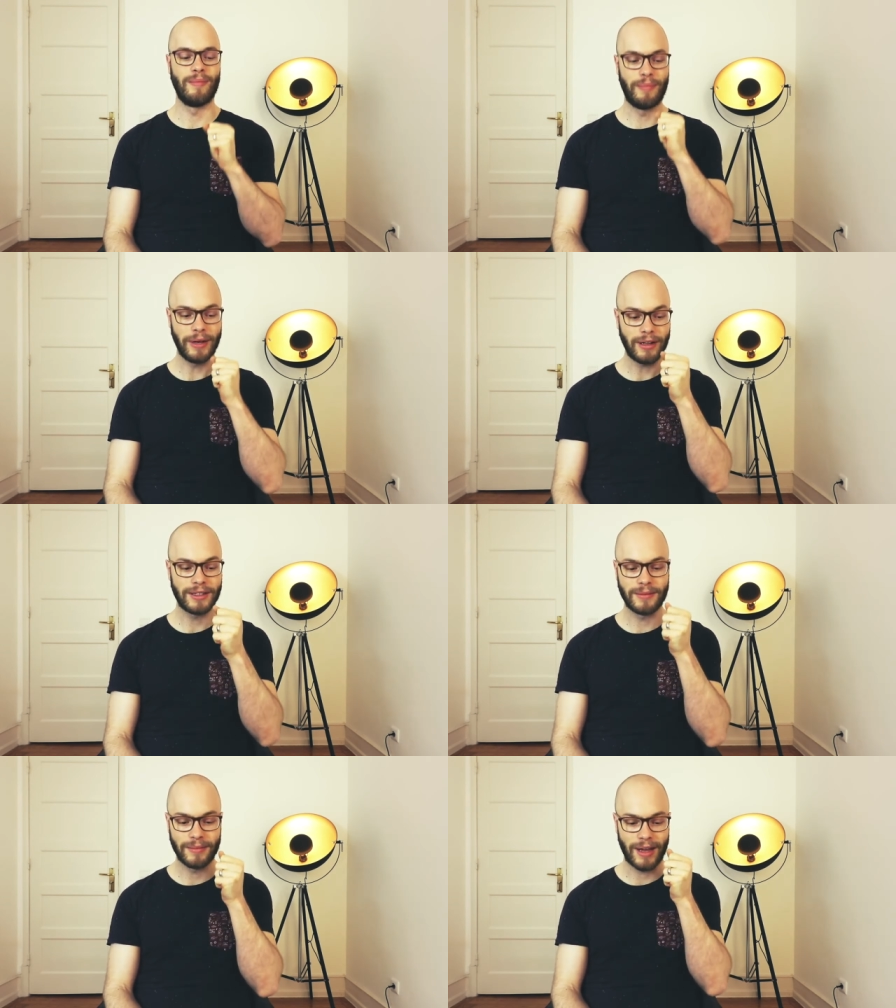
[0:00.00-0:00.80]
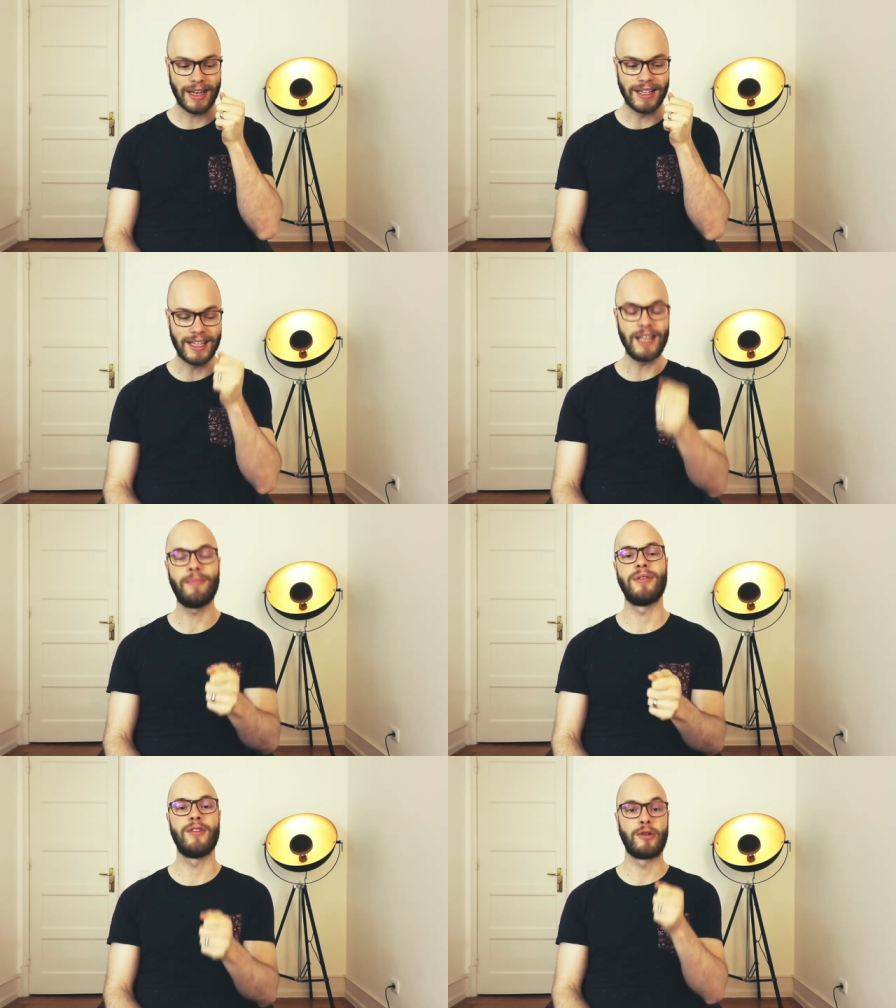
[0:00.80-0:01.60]
build and
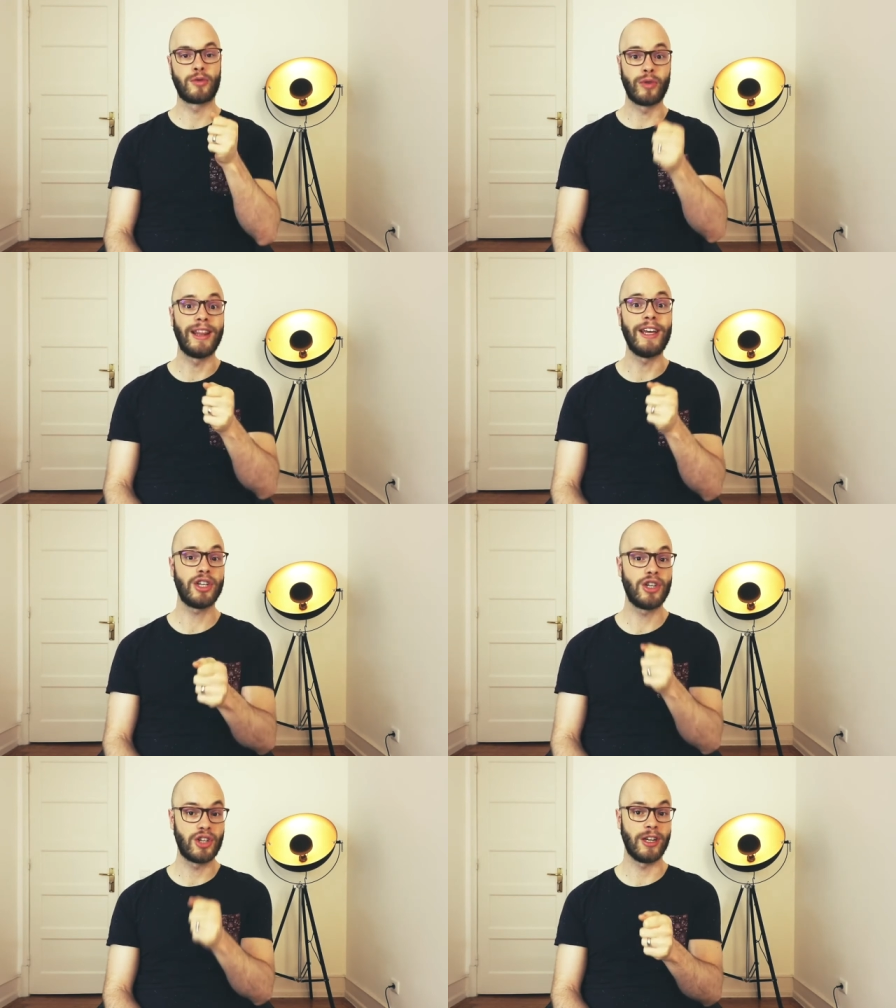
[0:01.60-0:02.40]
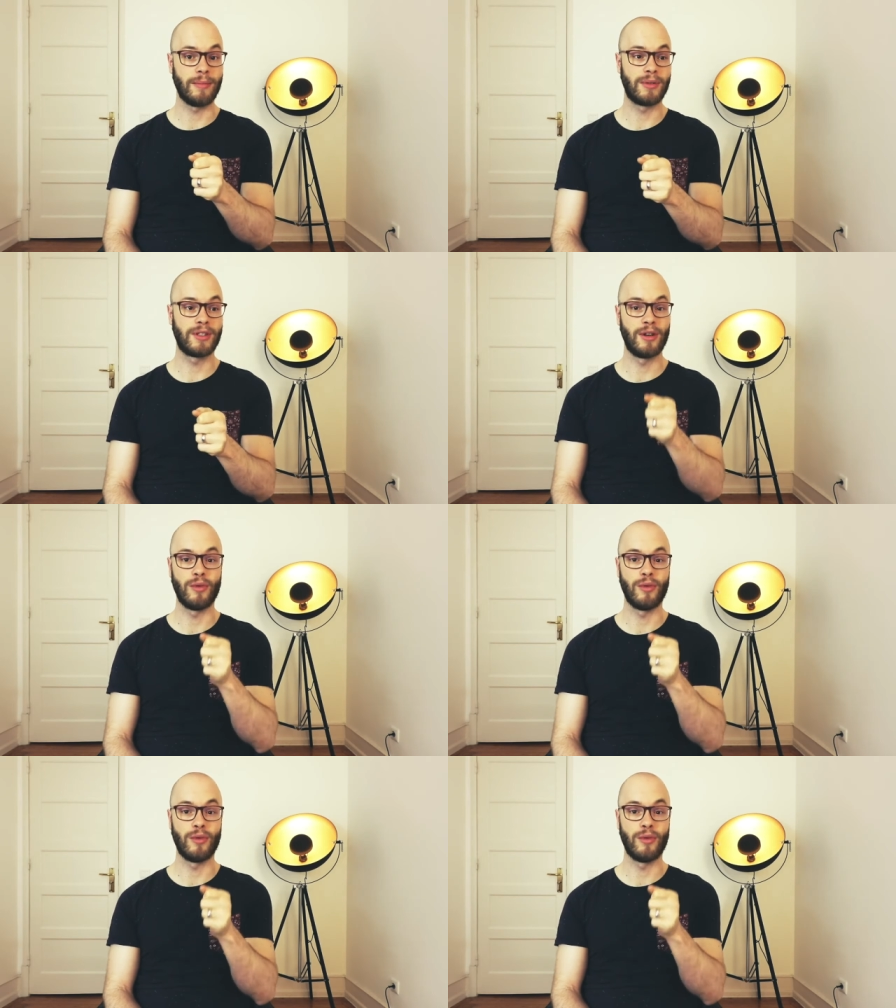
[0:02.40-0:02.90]
deepen those relationships